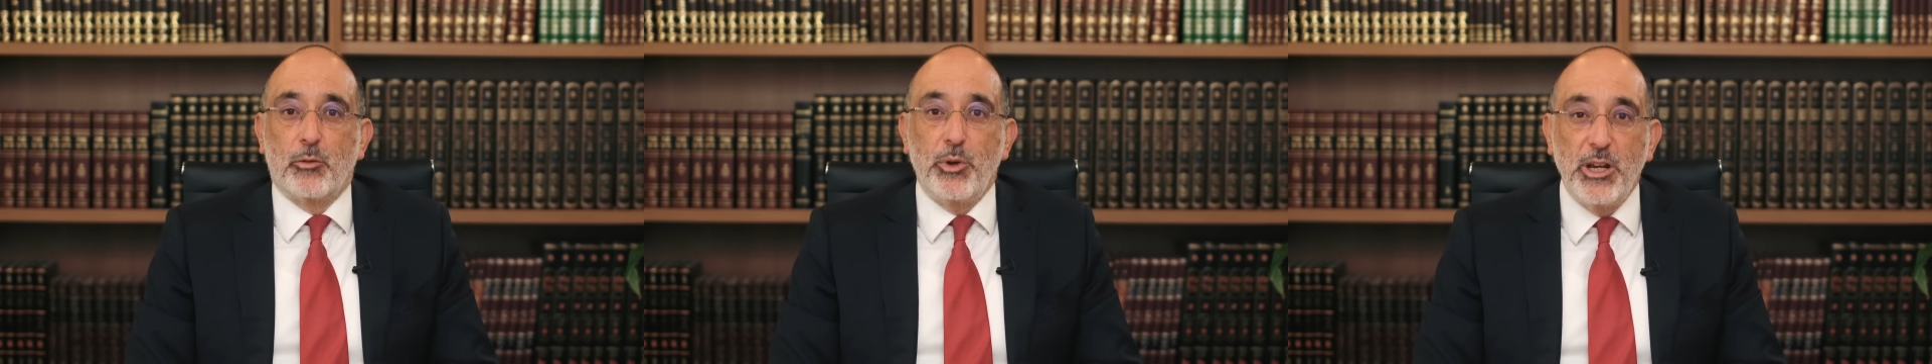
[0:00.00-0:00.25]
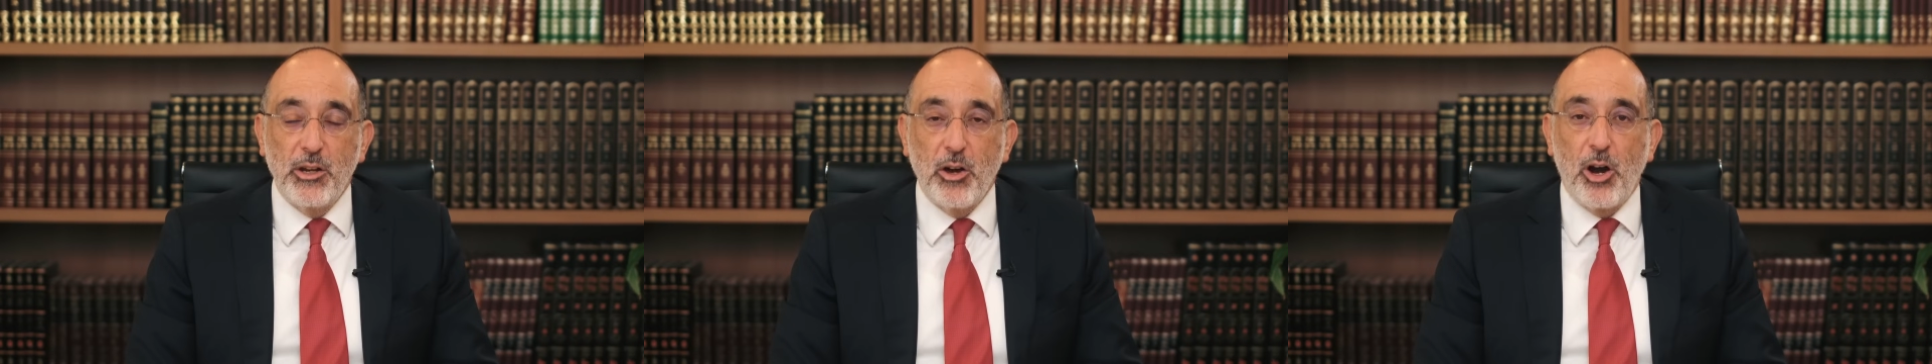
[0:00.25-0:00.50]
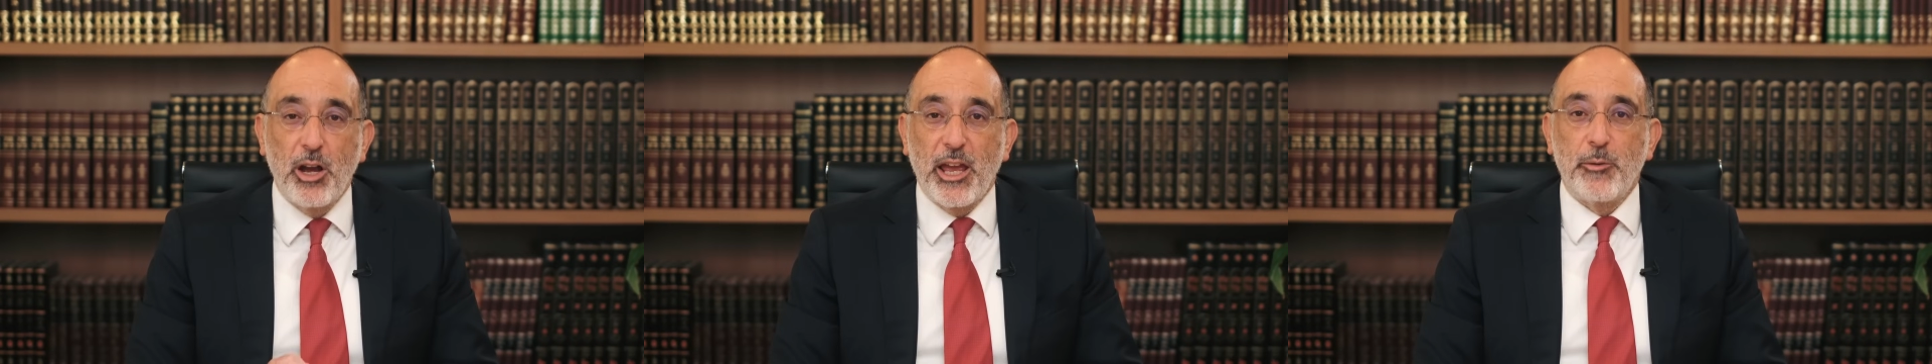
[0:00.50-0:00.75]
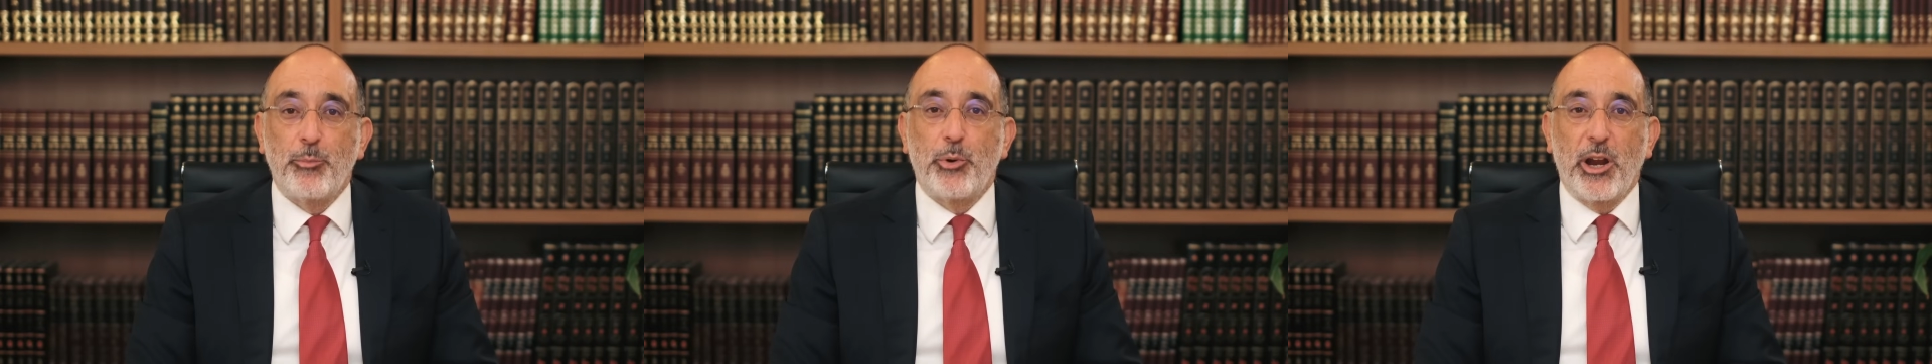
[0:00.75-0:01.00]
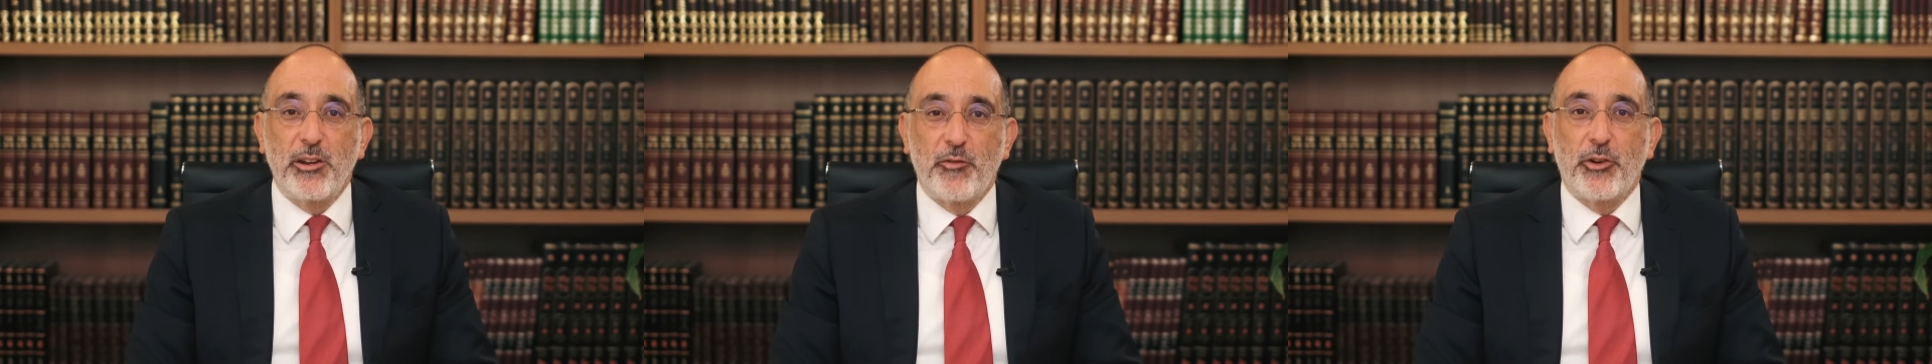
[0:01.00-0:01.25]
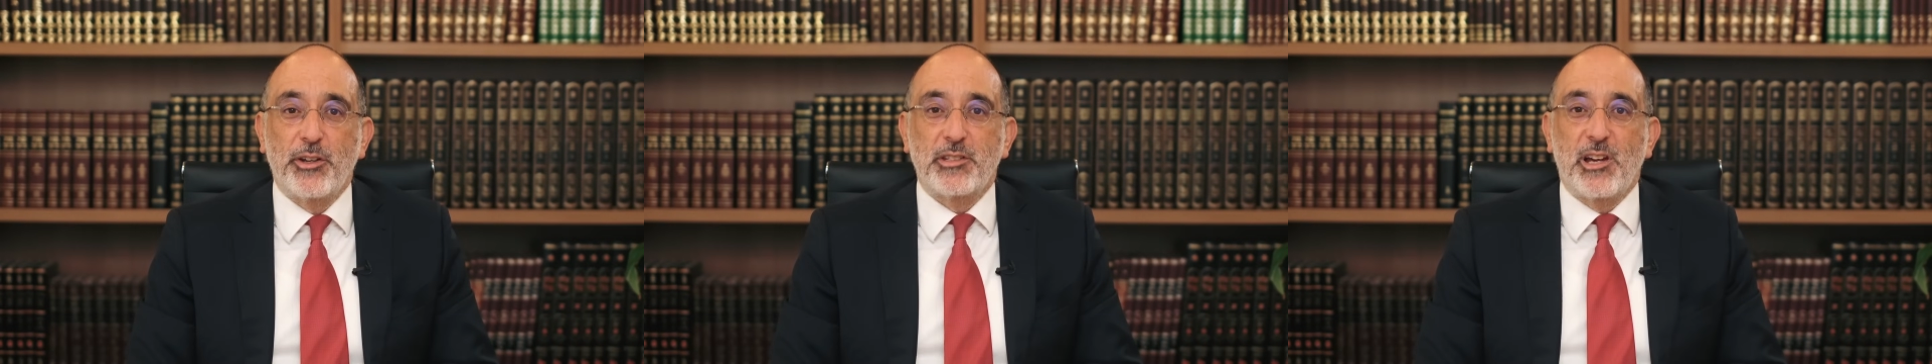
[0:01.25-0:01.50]
We long and pray
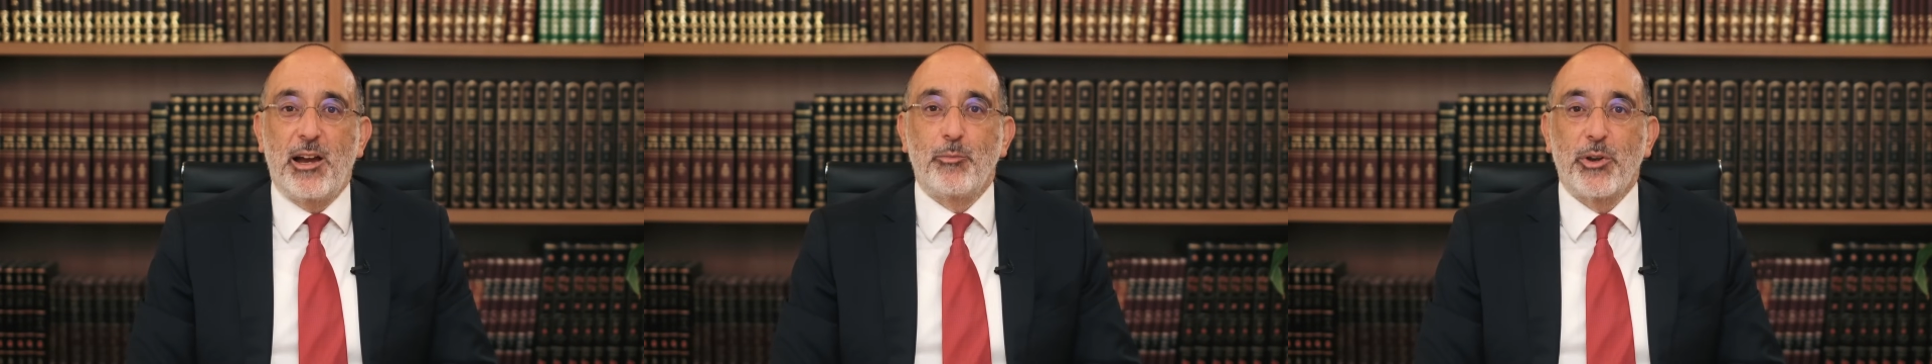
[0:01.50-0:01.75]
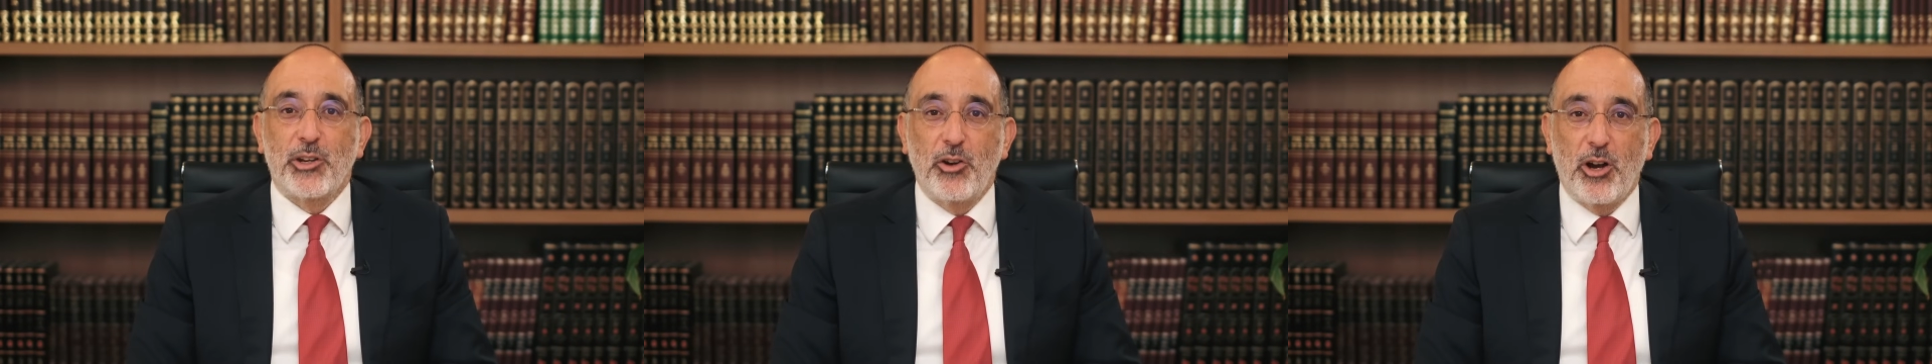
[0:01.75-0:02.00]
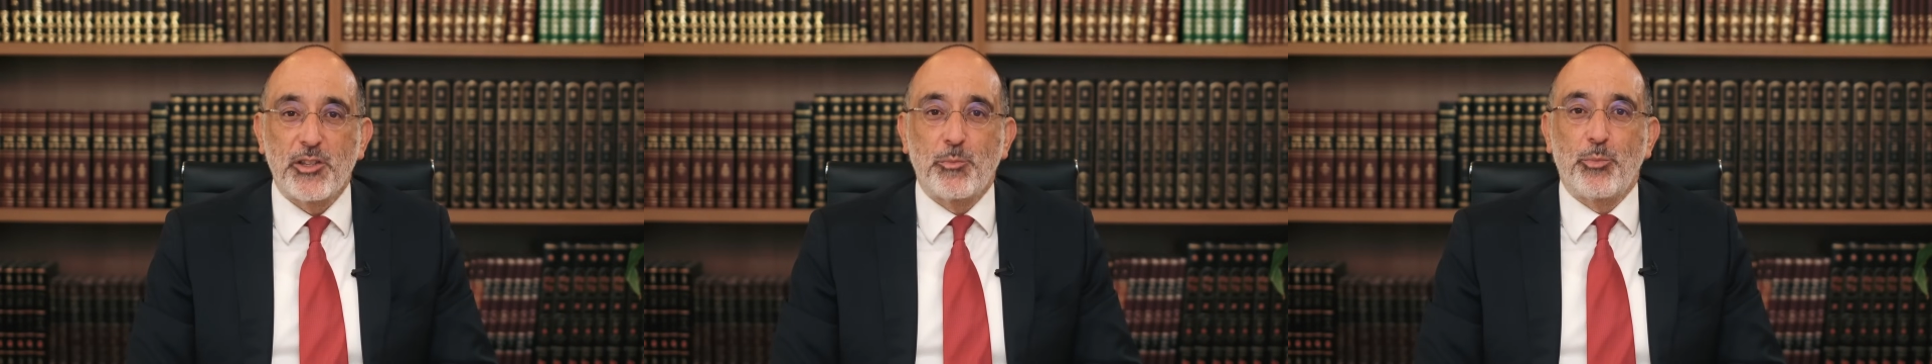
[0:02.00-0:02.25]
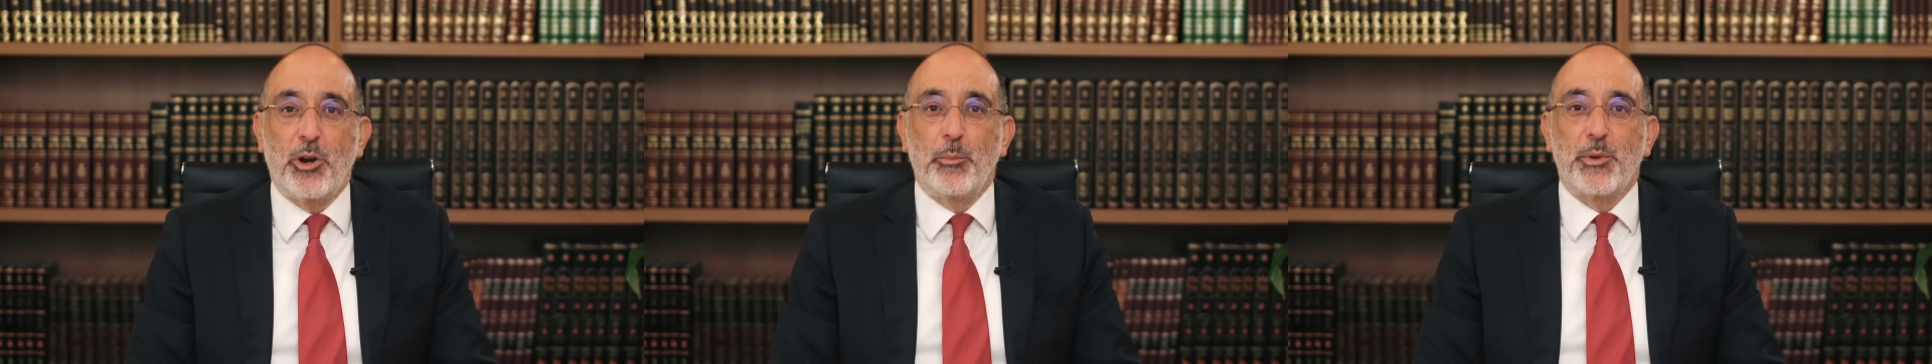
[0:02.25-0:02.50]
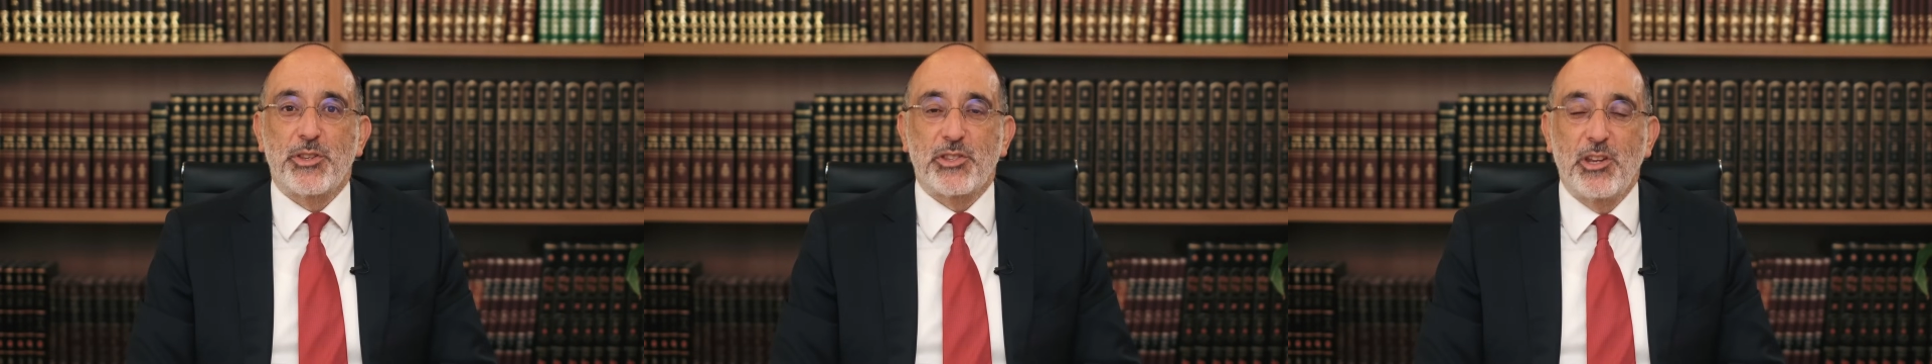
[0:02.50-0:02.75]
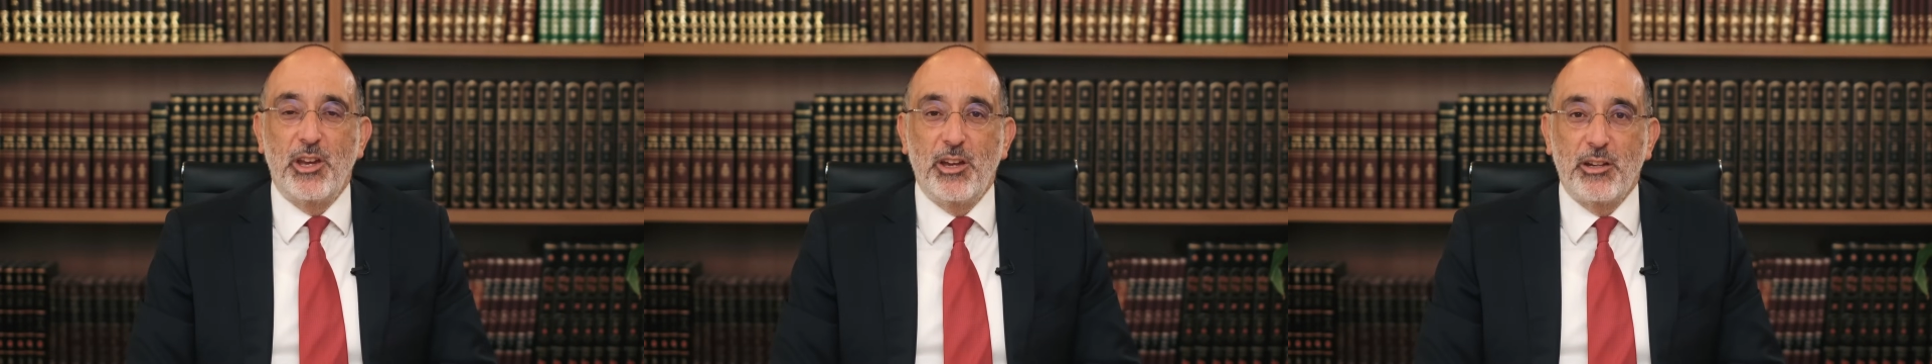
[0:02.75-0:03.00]
for a time when God's promise